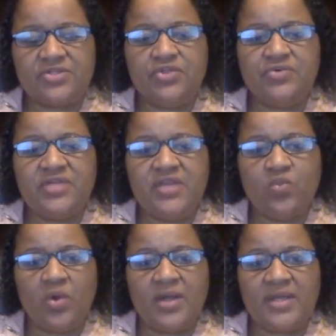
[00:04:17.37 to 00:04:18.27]
you need
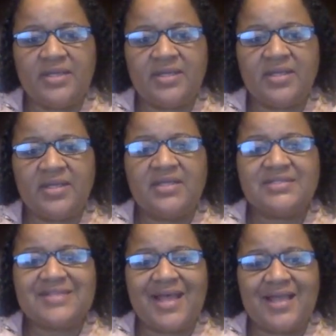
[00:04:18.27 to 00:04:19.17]
one
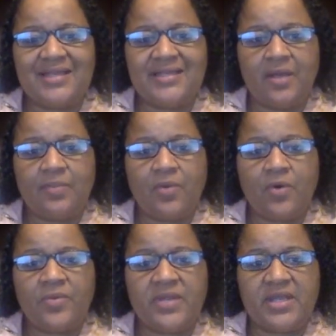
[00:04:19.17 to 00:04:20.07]
solid,
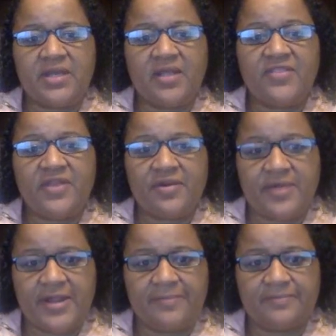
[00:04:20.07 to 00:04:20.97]
appropriate theory.